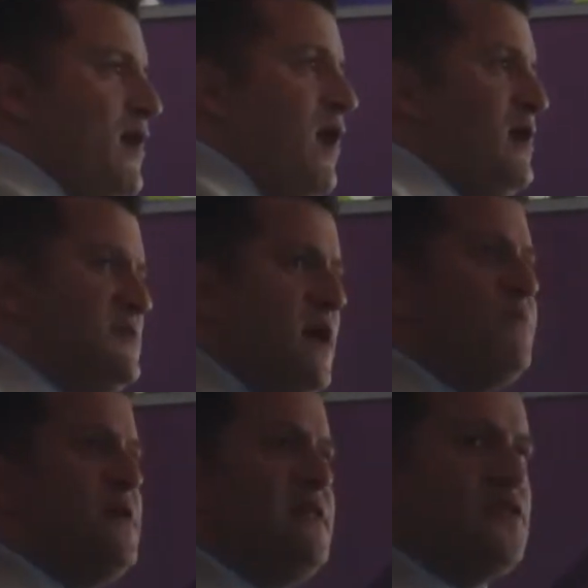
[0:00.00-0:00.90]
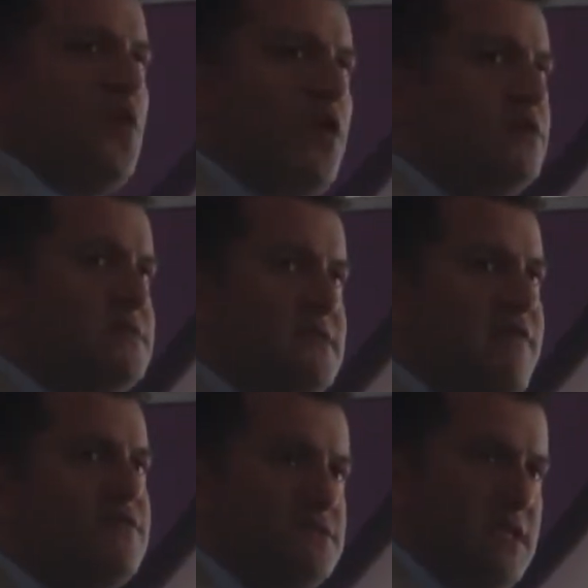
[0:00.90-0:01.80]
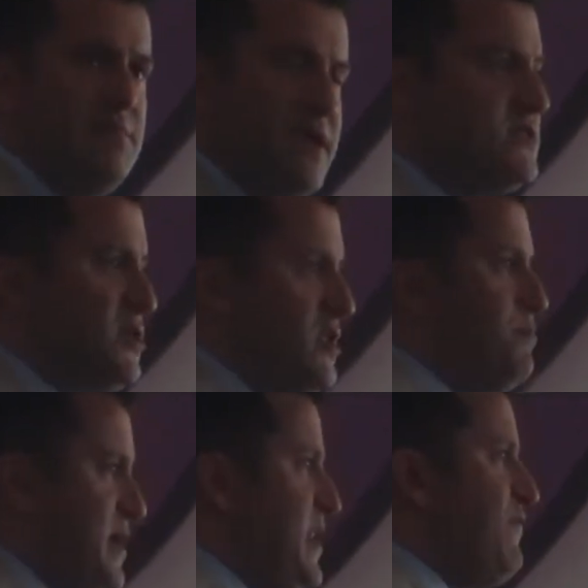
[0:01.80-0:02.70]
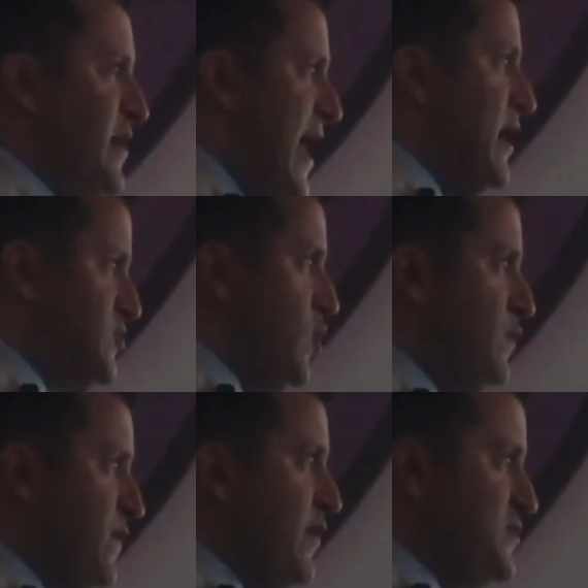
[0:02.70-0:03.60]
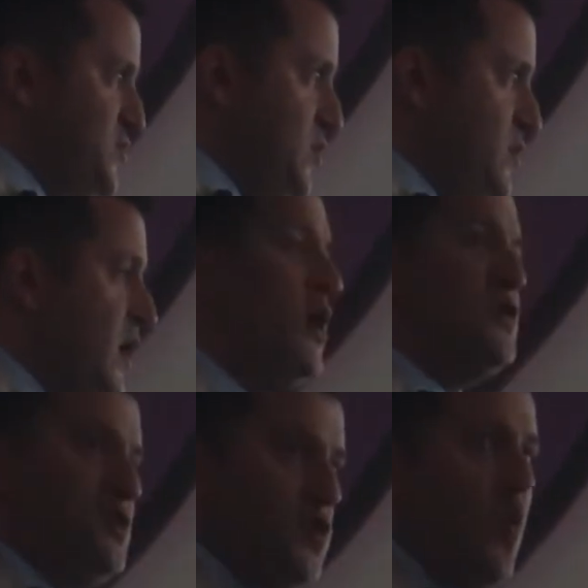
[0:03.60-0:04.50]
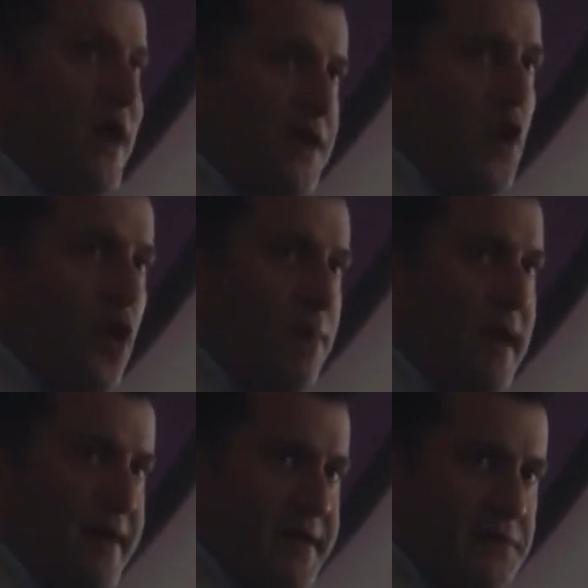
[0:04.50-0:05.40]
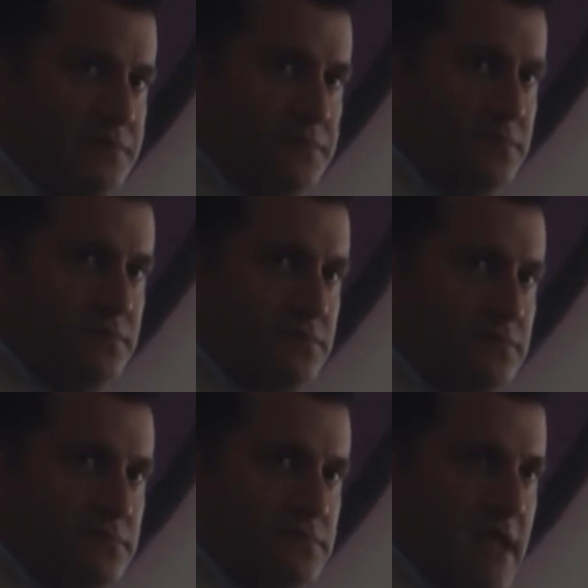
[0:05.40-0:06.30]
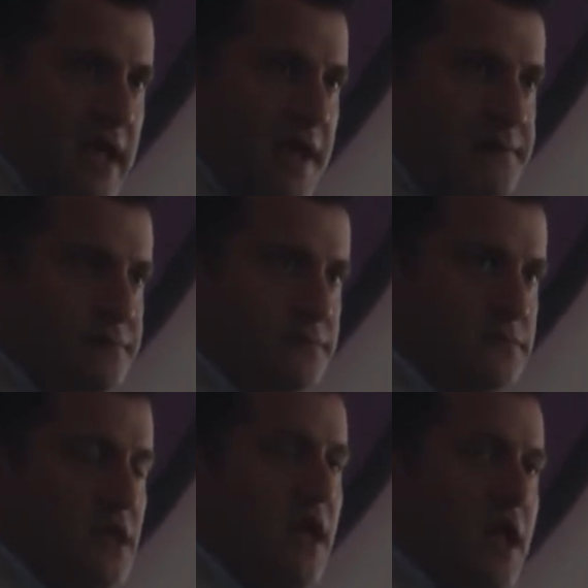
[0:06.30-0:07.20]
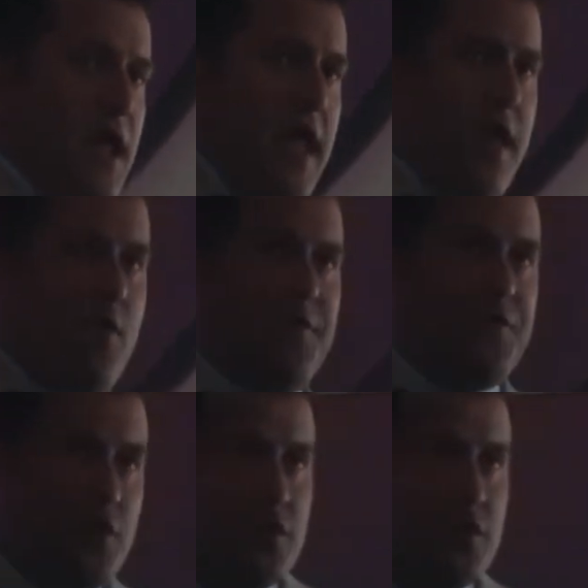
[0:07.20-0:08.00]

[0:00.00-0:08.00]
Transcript: on something that the world has never seen, but it's going to be in every household very soon. Do you want to know about it? Okay? And if